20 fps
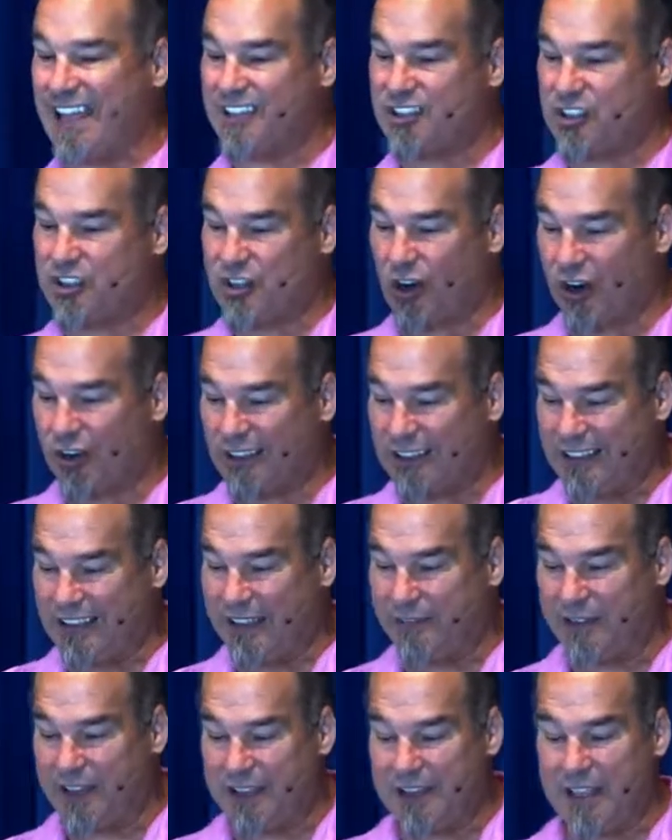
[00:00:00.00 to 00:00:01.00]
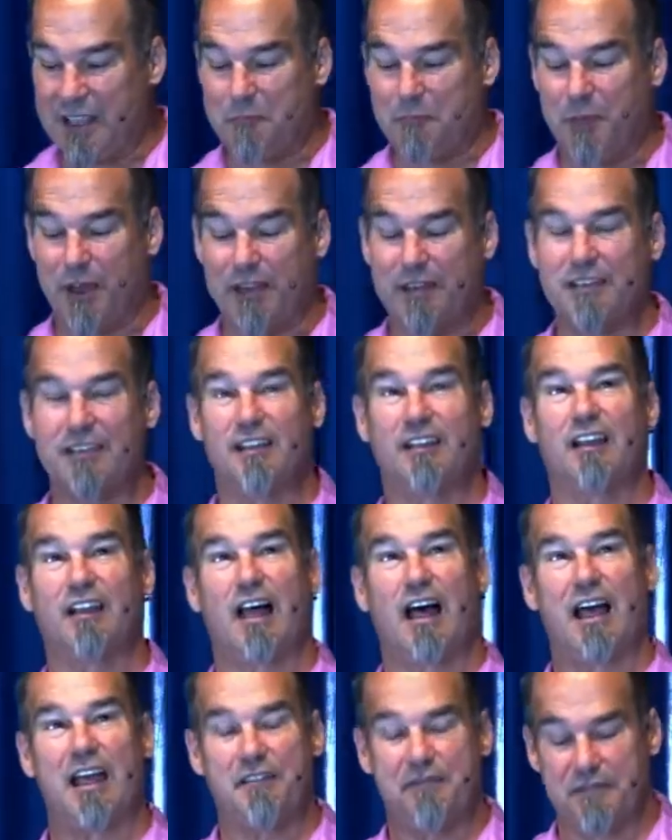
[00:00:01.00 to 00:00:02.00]
start living the abundant
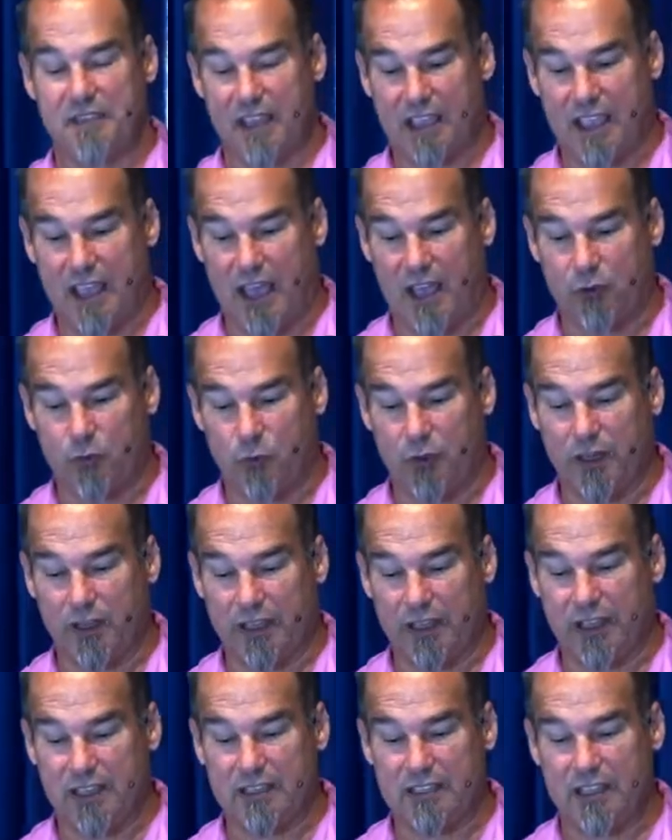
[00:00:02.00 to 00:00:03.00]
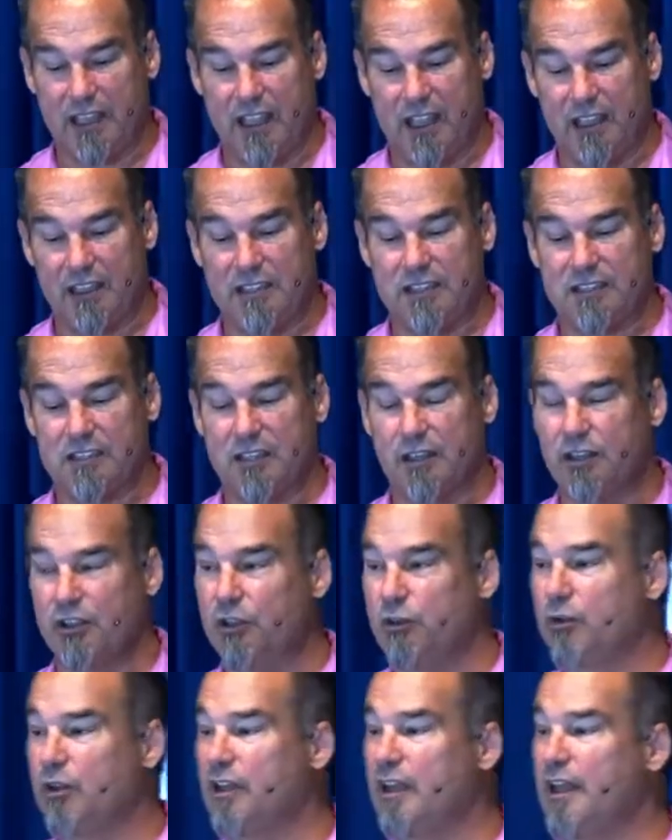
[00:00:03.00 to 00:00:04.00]
life that God really intends
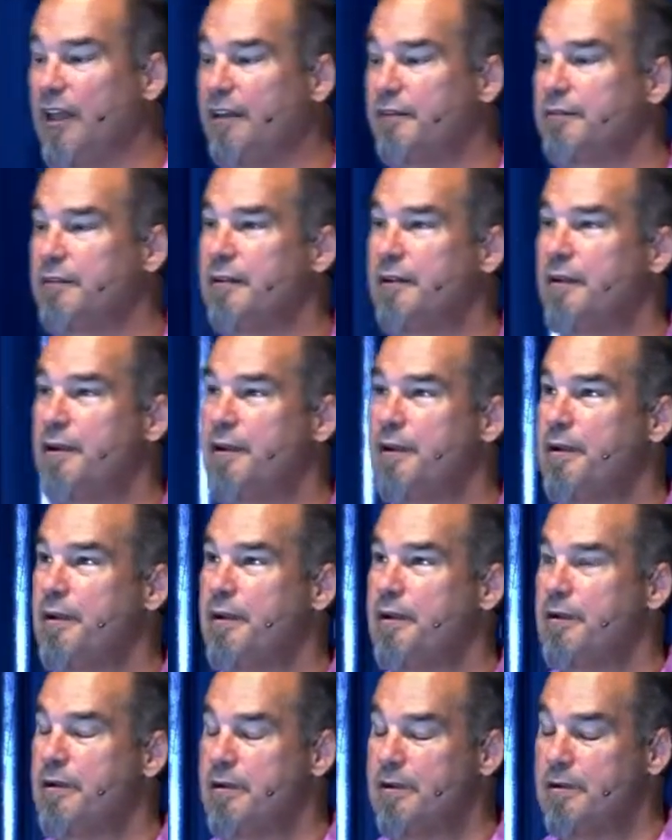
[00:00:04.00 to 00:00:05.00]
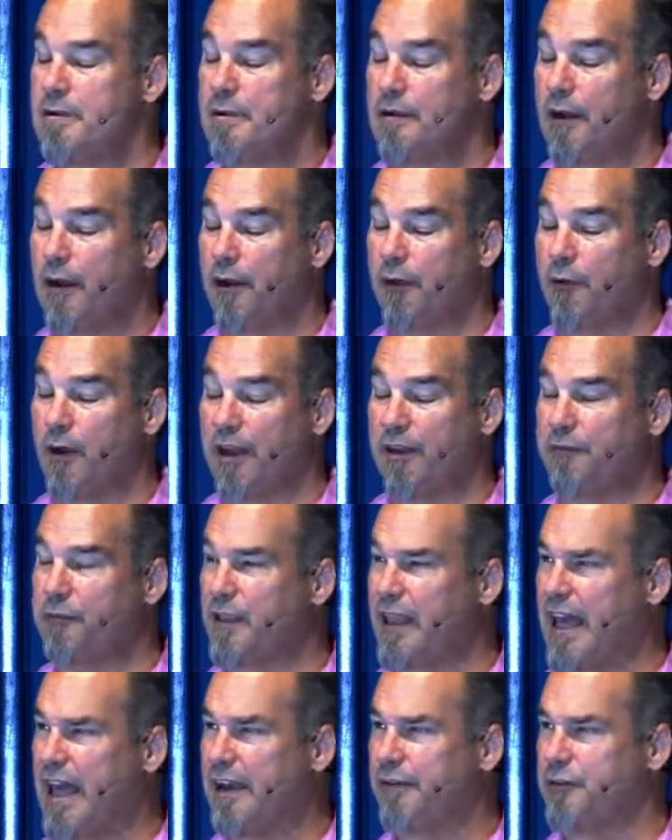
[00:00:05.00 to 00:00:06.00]
you to live. Are you ready for
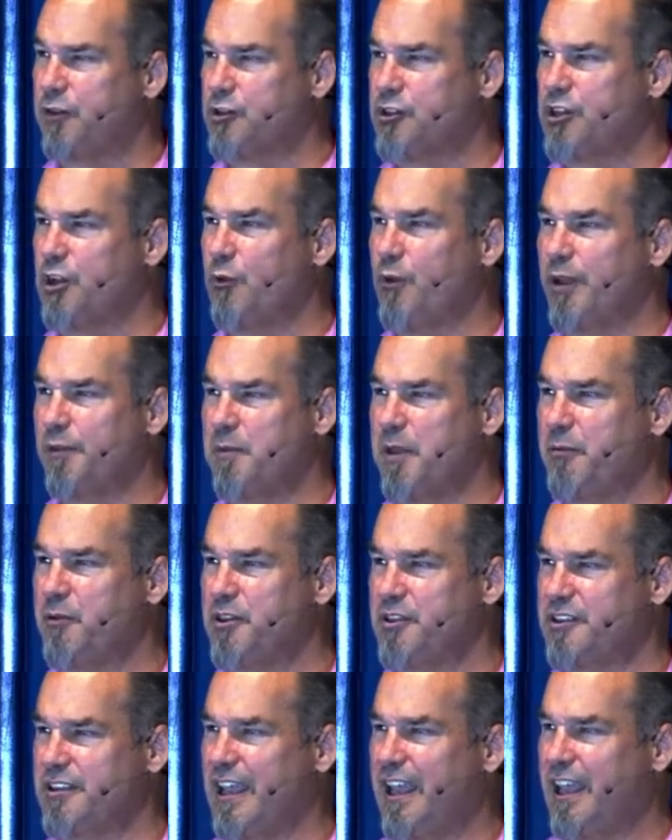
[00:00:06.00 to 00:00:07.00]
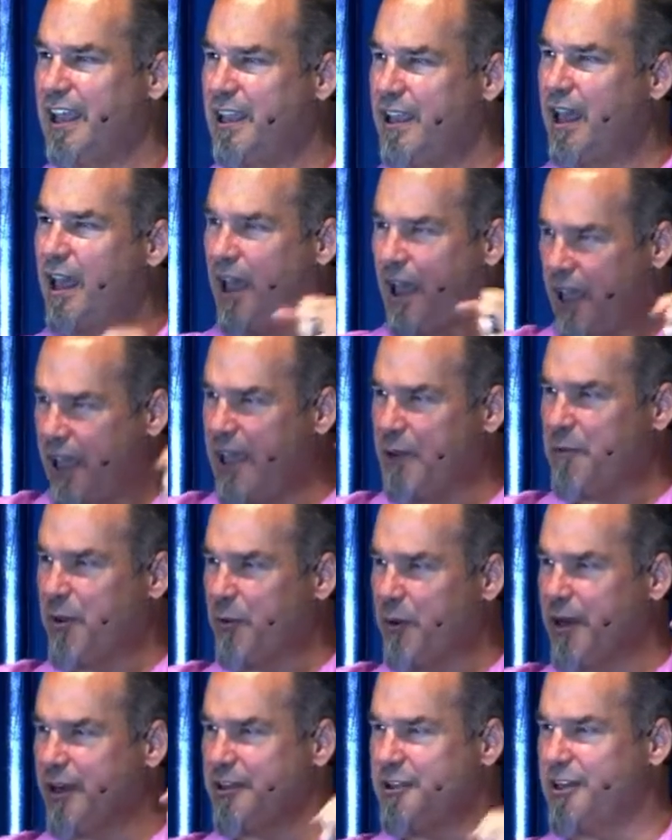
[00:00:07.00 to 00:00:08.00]
that? If you're still with me, would you say, Hit me
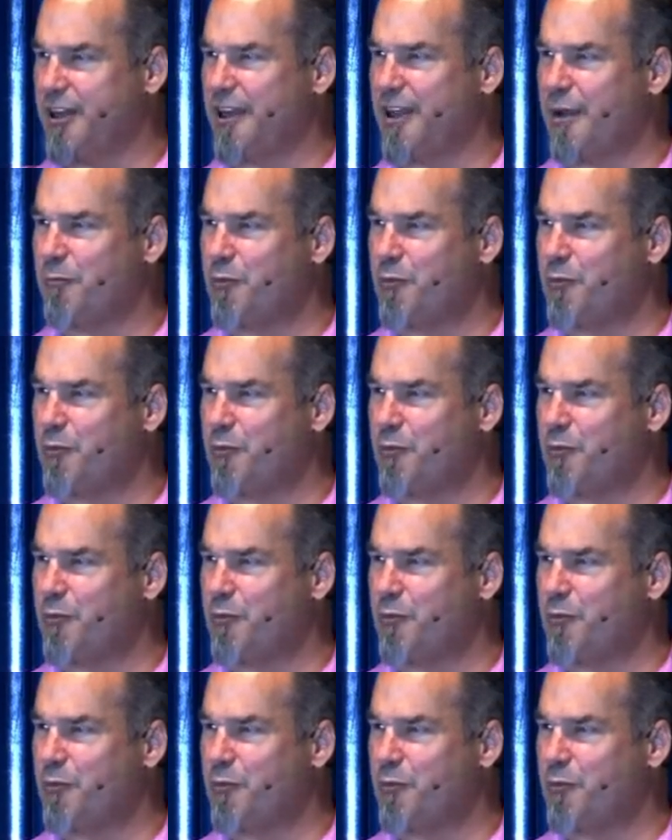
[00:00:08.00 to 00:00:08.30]
with it, G, I'm